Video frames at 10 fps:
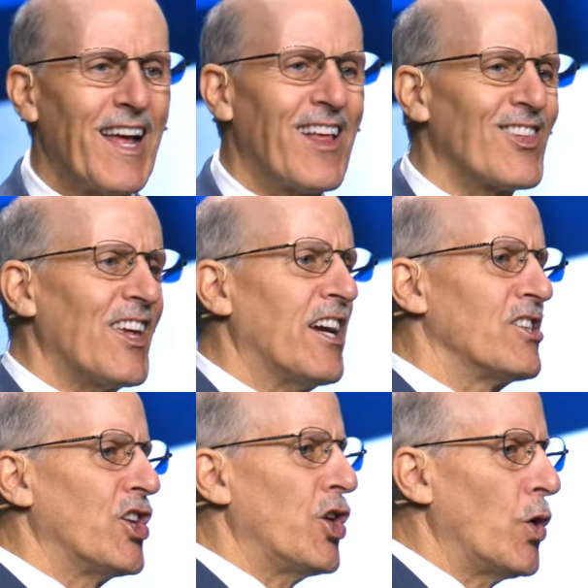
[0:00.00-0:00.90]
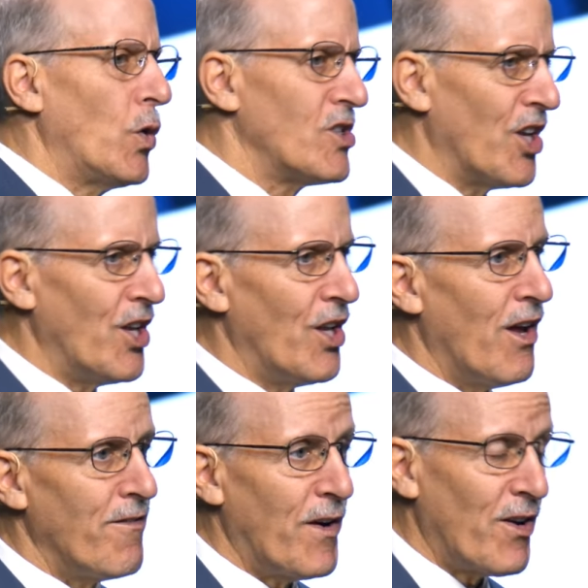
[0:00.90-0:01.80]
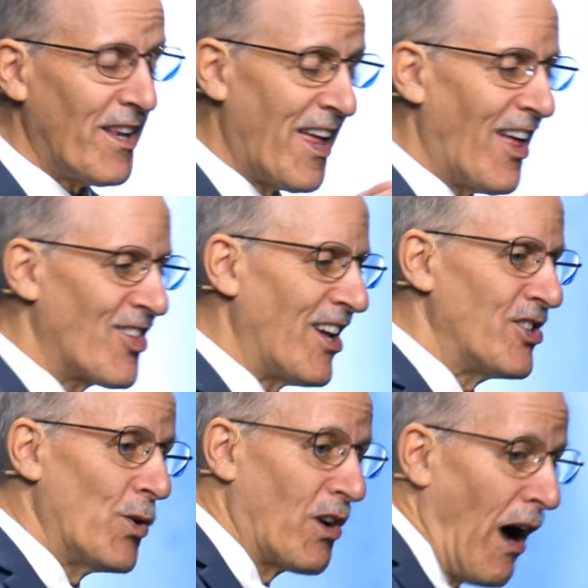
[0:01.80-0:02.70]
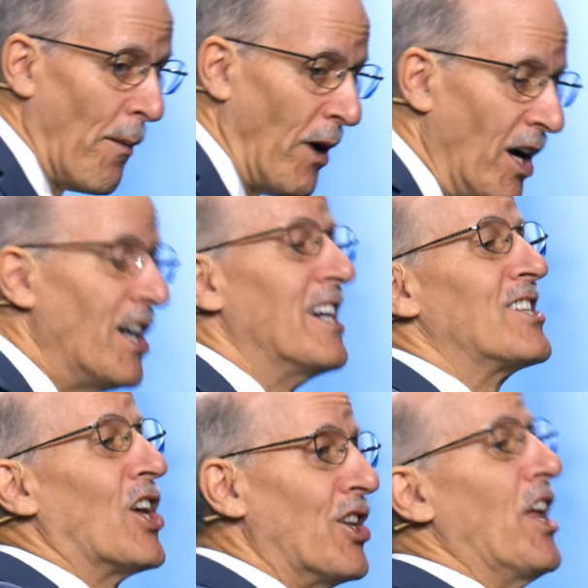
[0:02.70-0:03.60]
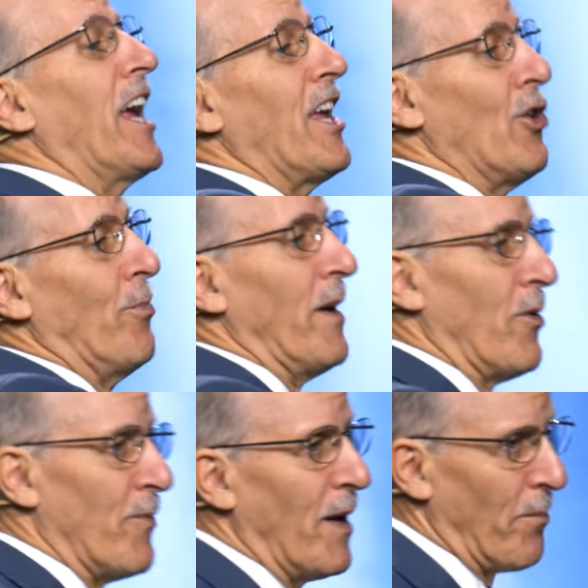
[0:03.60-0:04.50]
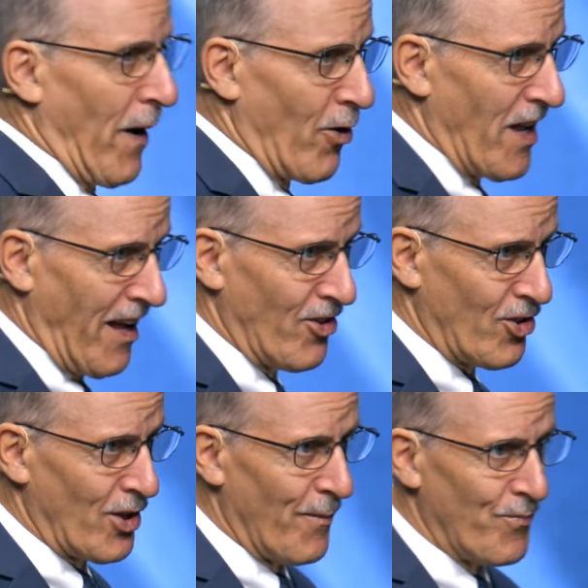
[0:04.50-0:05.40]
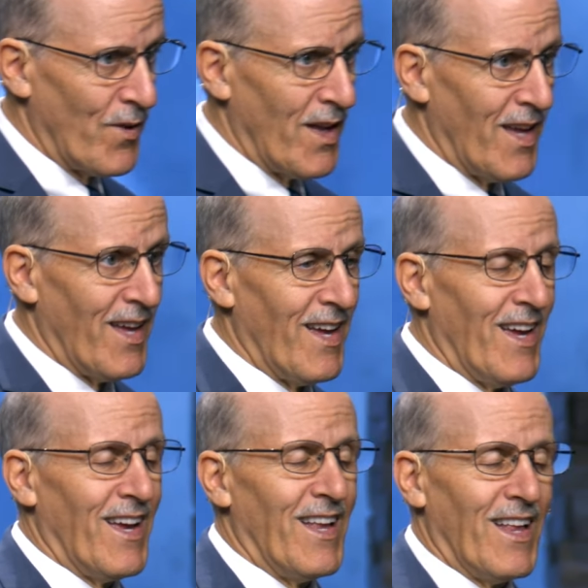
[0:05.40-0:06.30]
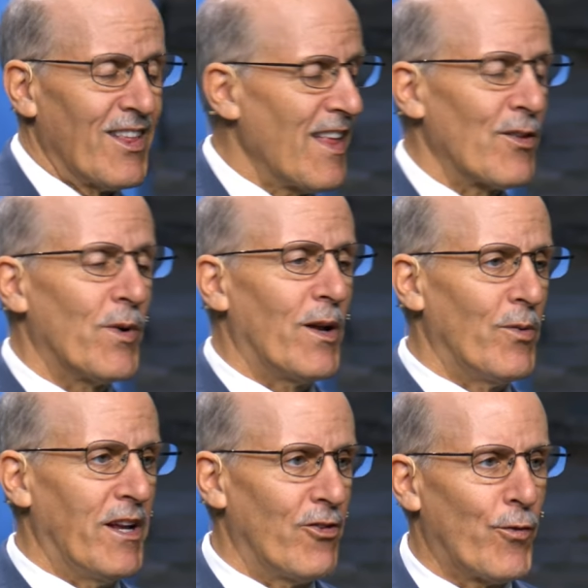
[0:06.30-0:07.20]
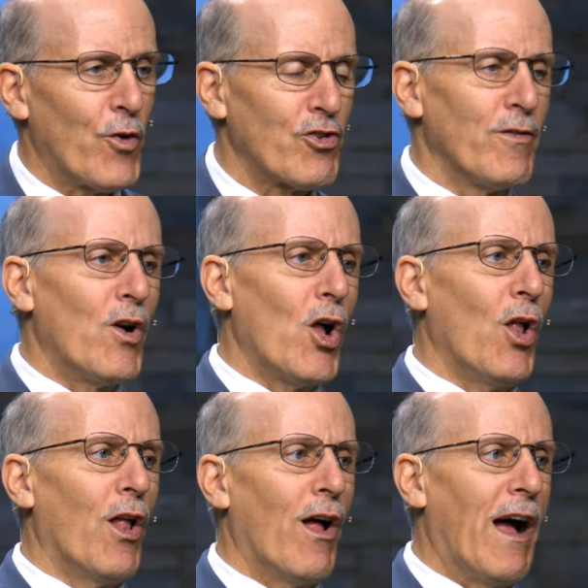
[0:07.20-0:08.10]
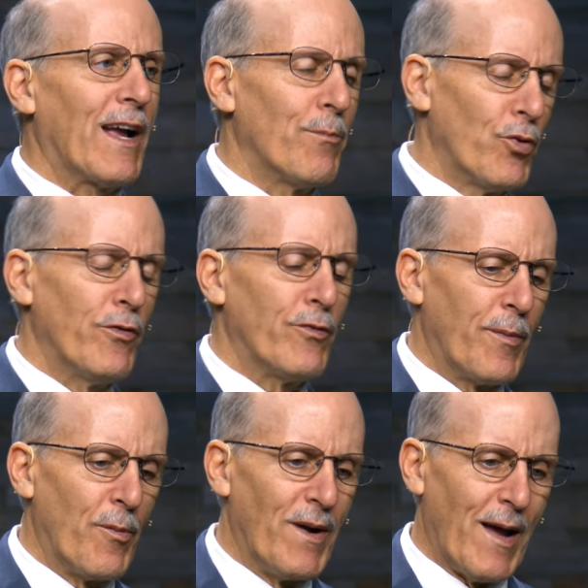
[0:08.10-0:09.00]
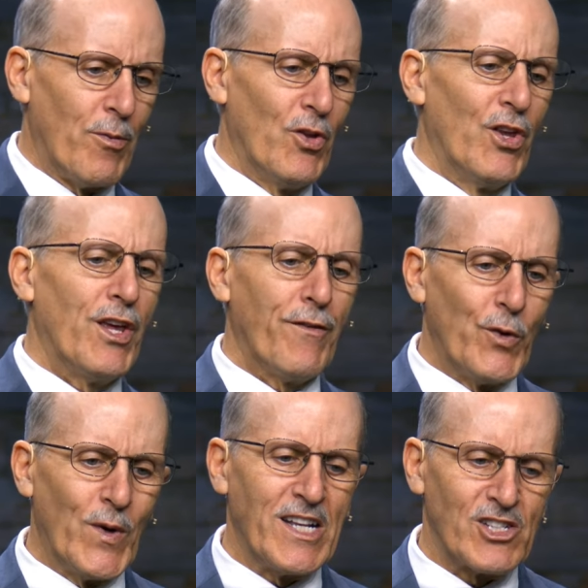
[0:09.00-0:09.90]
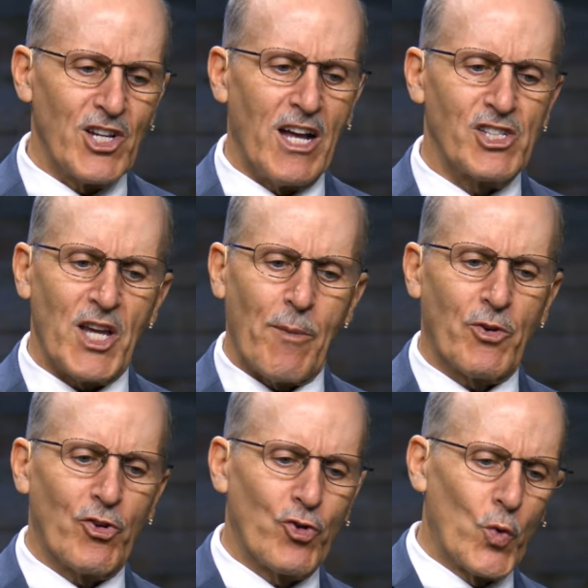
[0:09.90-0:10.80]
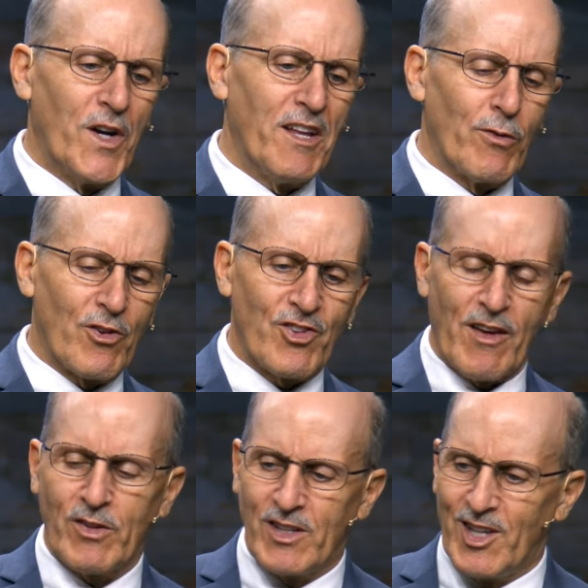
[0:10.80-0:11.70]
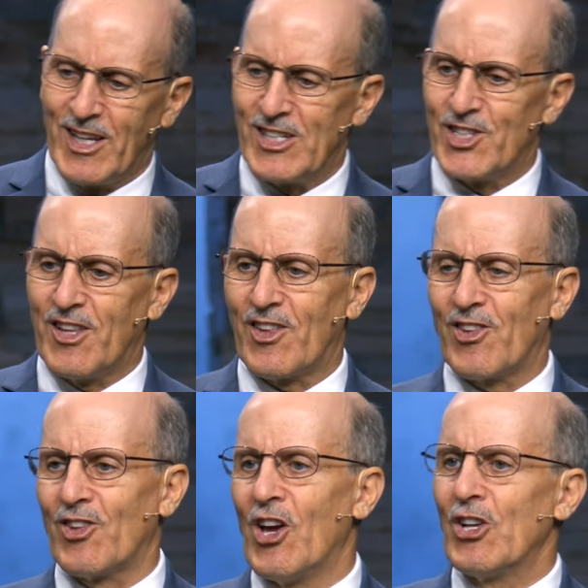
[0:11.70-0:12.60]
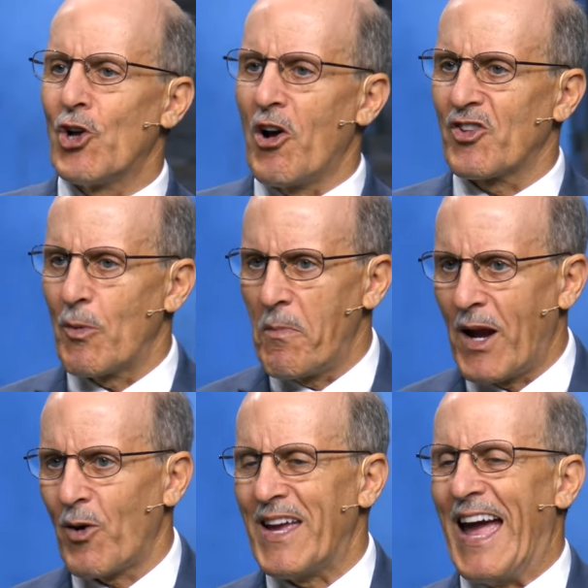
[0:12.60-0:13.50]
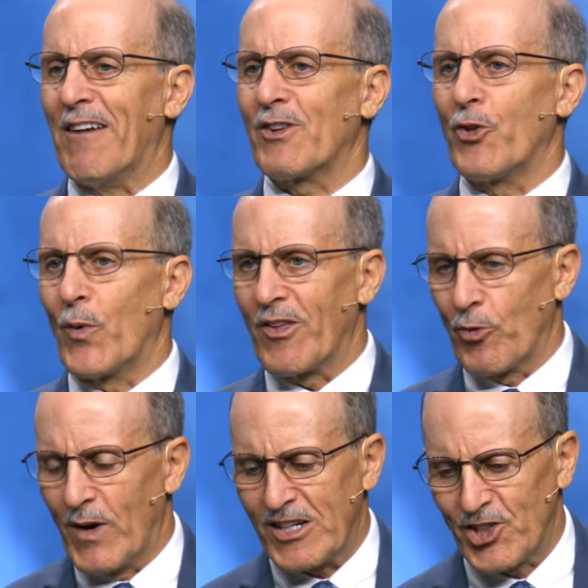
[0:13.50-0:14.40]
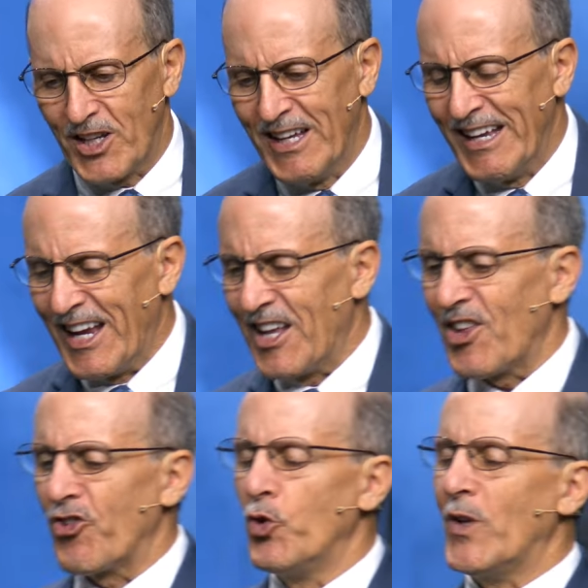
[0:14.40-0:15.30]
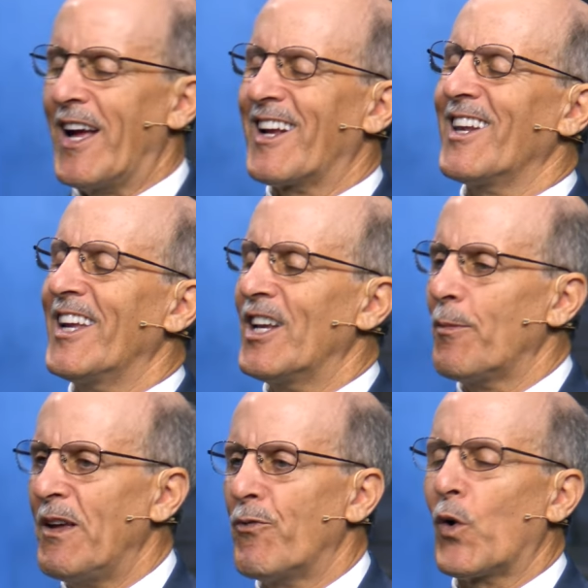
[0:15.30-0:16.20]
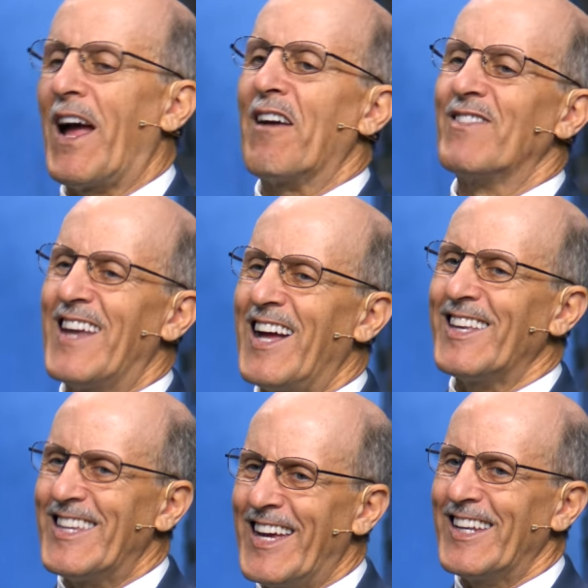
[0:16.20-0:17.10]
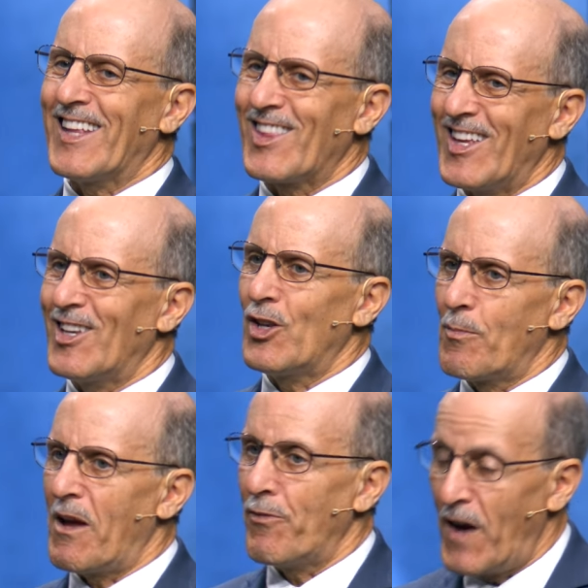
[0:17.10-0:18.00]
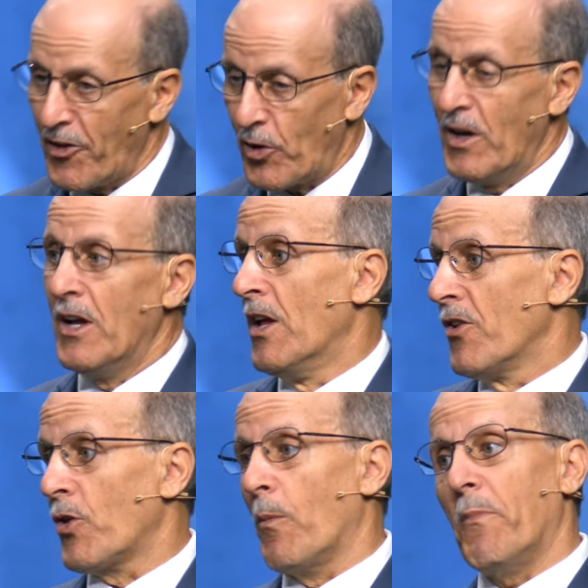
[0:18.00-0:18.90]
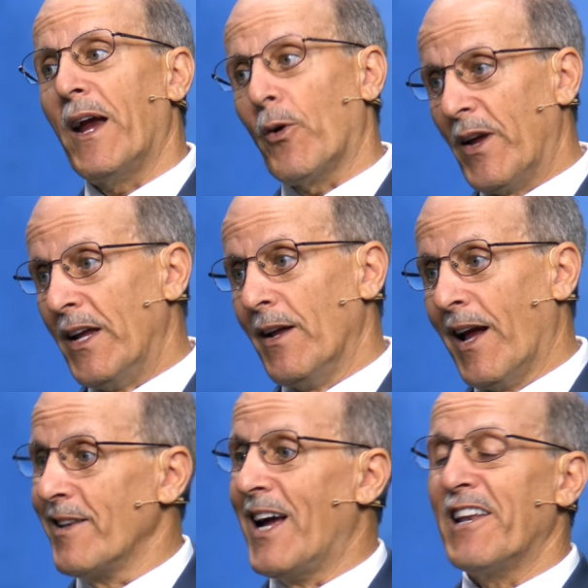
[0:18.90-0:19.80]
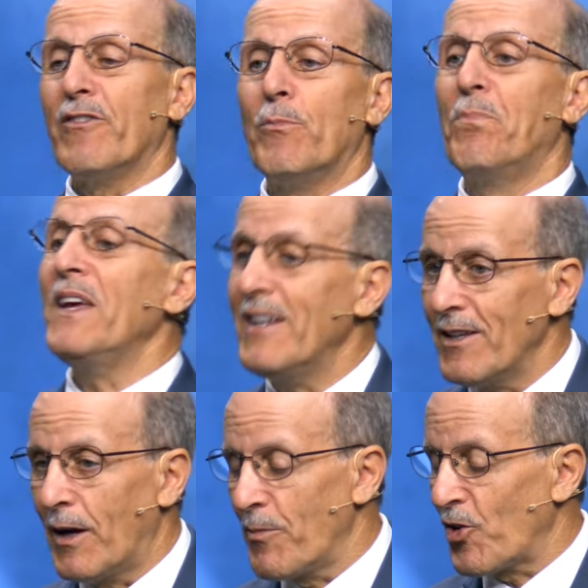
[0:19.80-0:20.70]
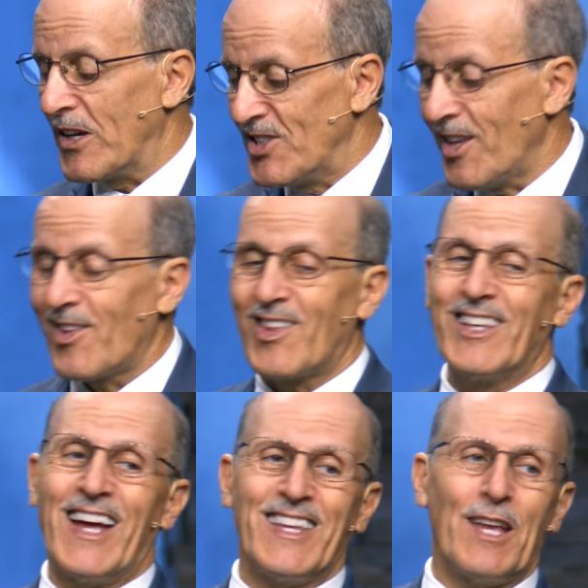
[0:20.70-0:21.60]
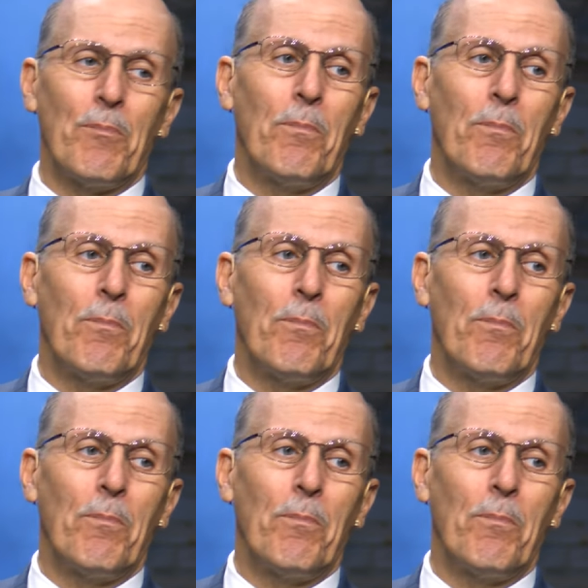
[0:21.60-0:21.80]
I say unto you, to, verily I say unto you, comma, today you'll be with me in paradise. That's not the way it reads. First of all, I can prove it from the Bible. If you read in John chapter 20, verse 17, Jesus talks to Mary after the resurrection. He says, Do not cling to me, for I have not yet ascended to my Father. So Mary had not even been, to, I'm sorry, Jesus had not yet